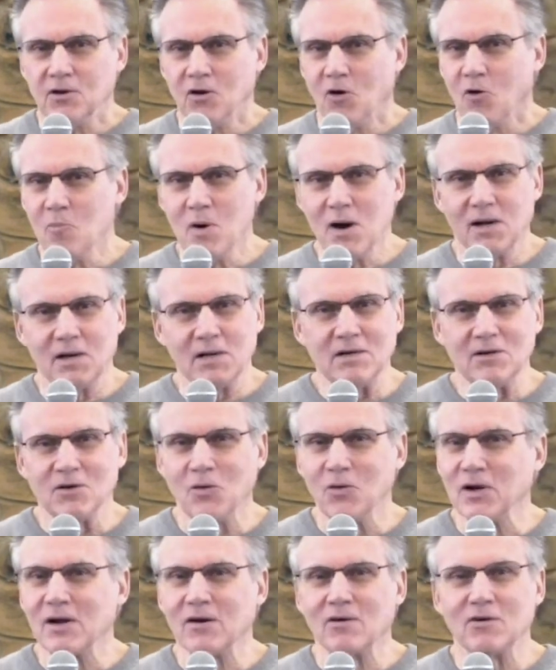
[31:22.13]
No money,
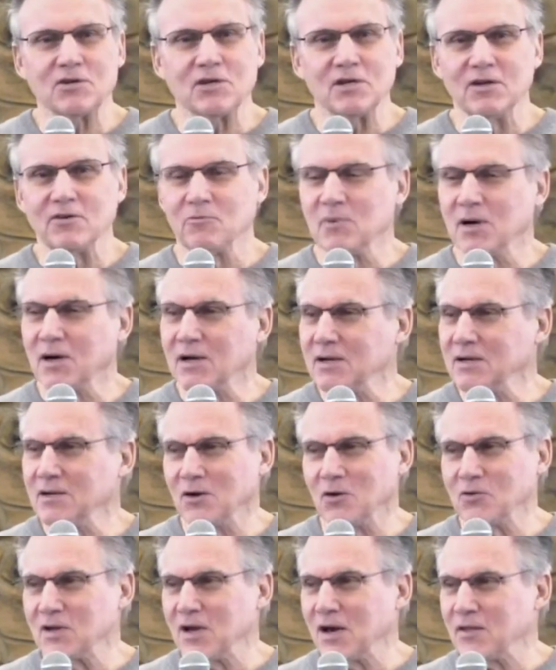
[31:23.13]
no guarantee of money,
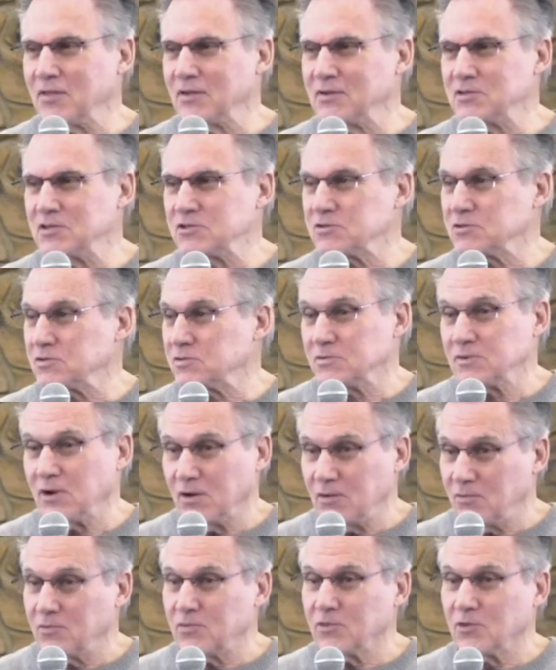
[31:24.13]
no nothing, just
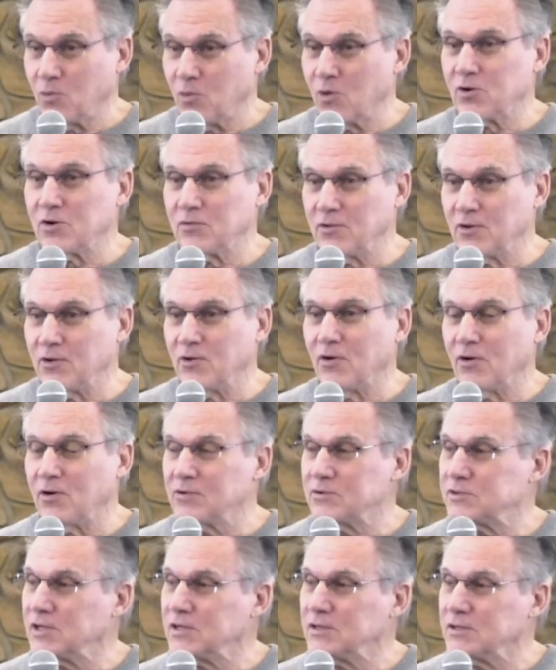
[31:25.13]
the word of the
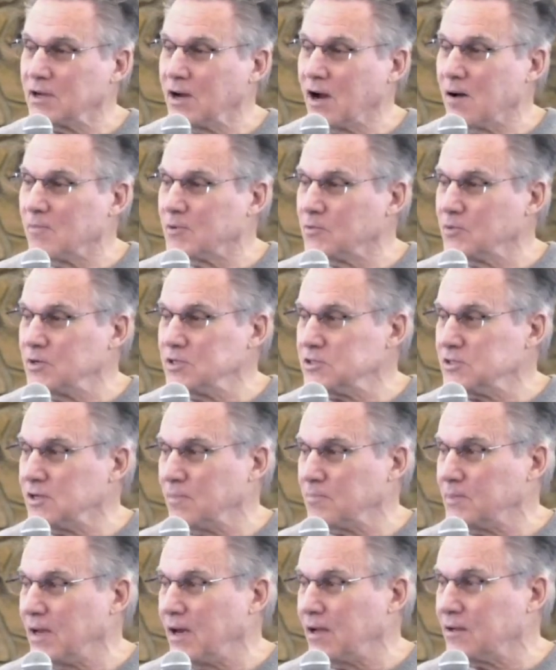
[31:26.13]
Lord said, Come. And we
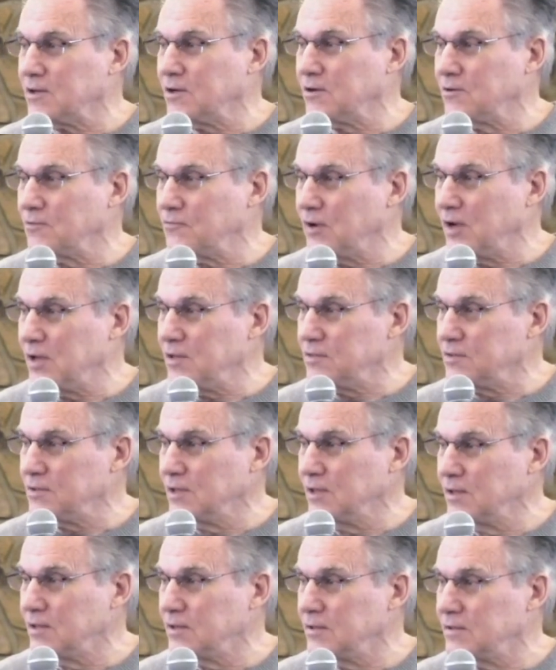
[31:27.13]
stepped out there in faith
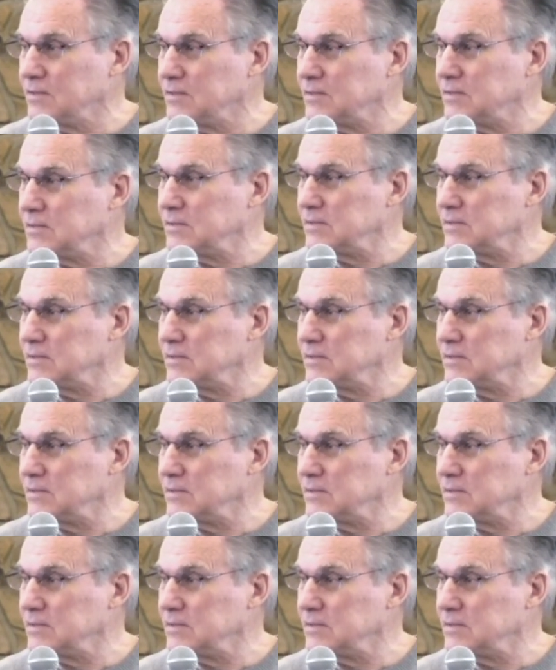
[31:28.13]
and did it.